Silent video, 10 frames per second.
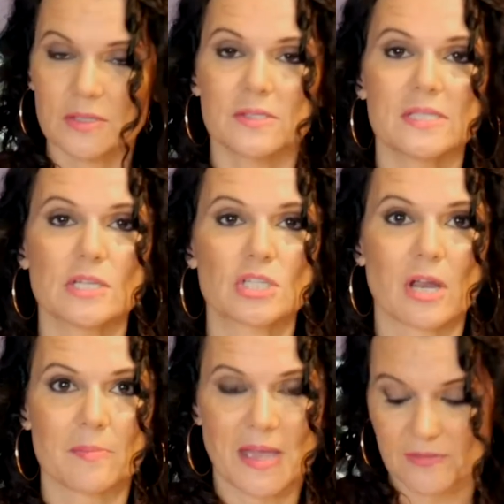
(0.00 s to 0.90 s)
C
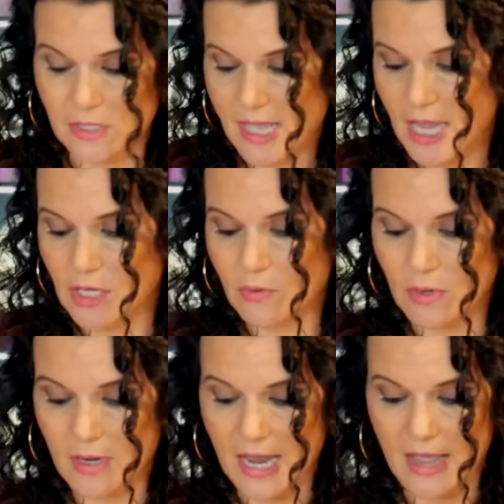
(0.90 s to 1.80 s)
sharp, after that you
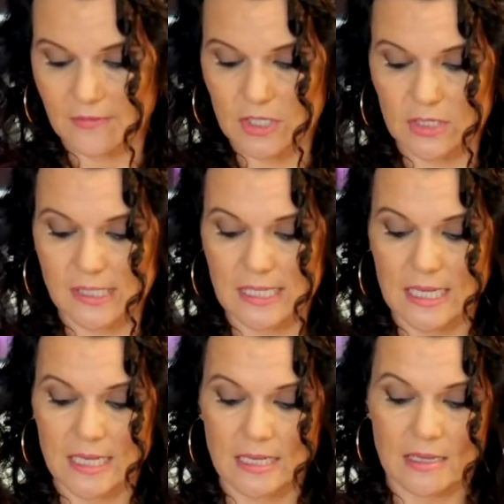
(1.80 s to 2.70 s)
were after
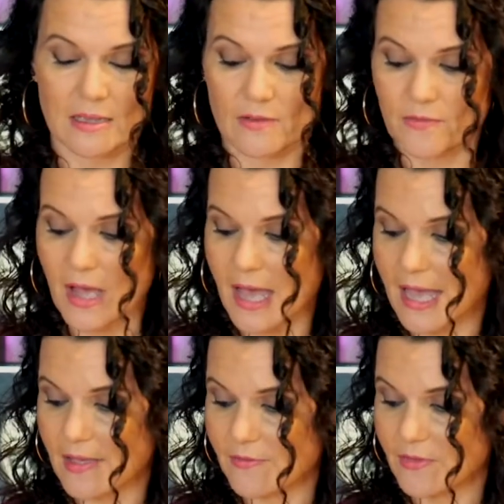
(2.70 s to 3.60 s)

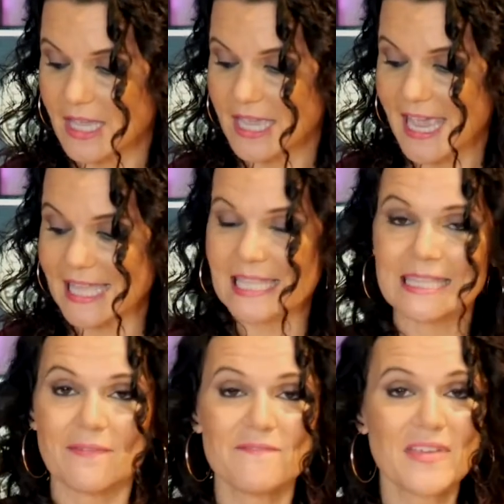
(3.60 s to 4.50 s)
C5, and then
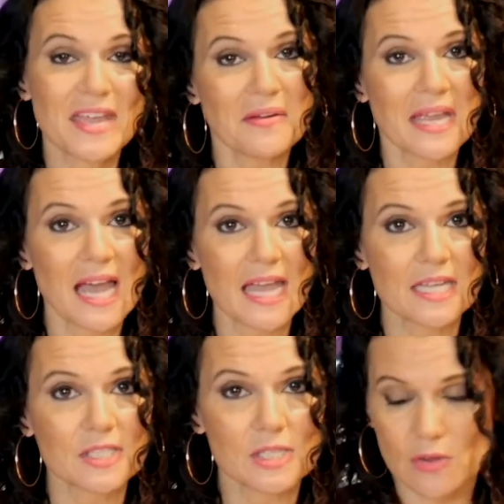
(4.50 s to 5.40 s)
the very
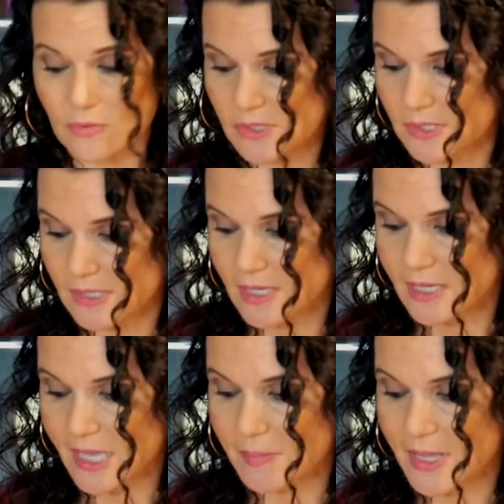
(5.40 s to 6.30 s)
highest notes
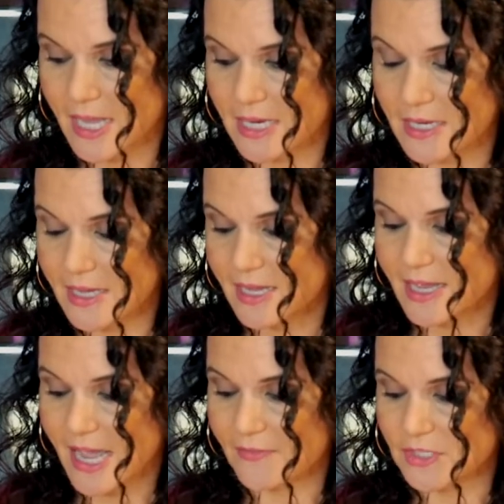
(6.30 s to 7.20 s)
I played
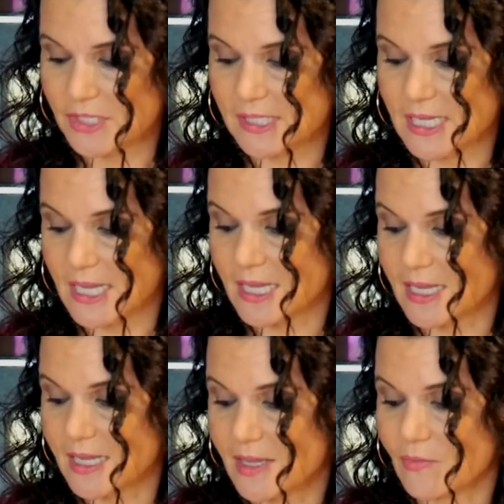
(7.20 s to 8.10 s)
after C
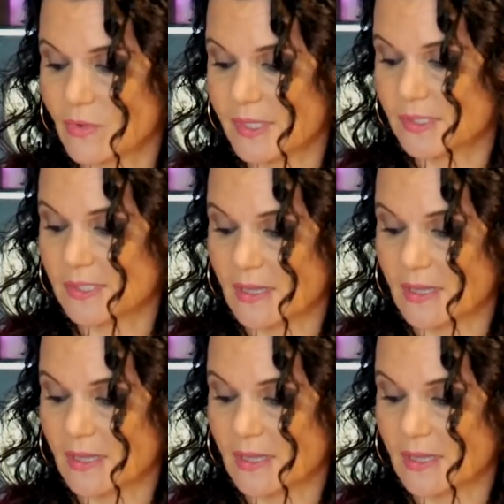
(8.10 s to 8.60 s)
was,